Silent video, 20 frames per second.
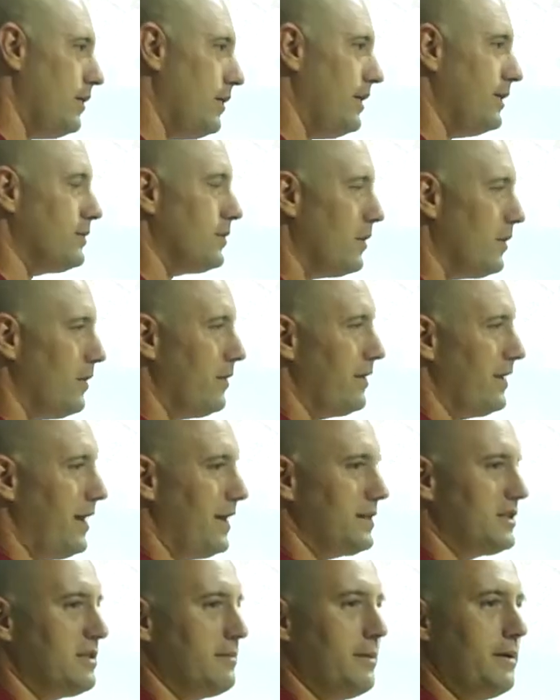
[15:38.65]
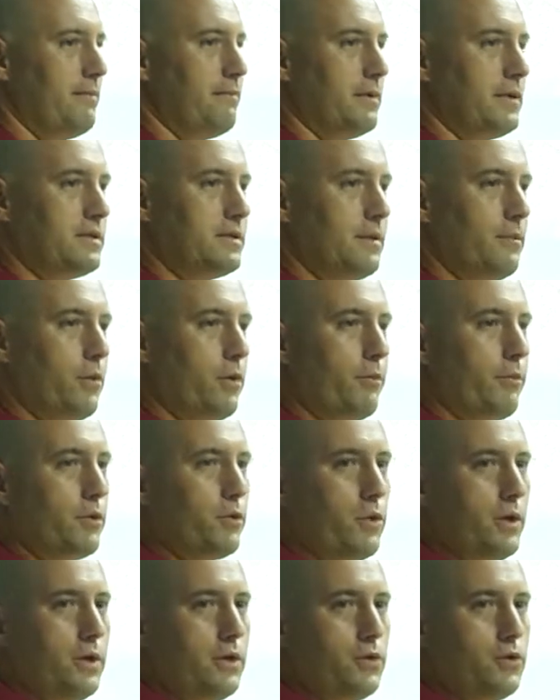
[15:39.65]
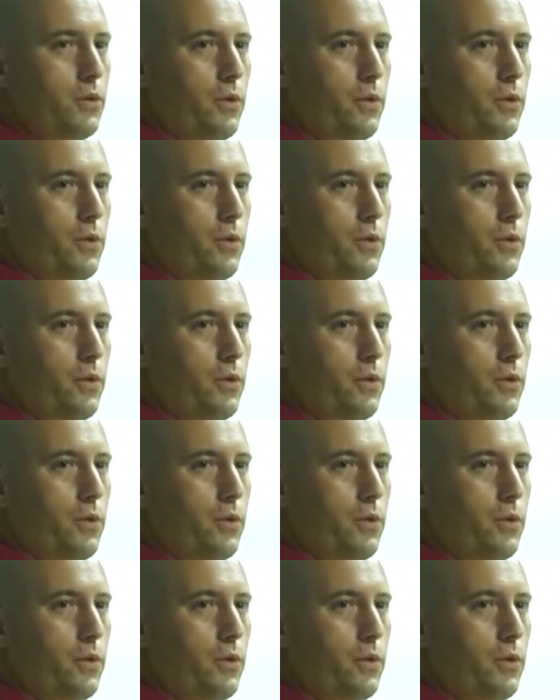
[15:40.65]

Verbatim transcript: it's all an estimate, but somewhere between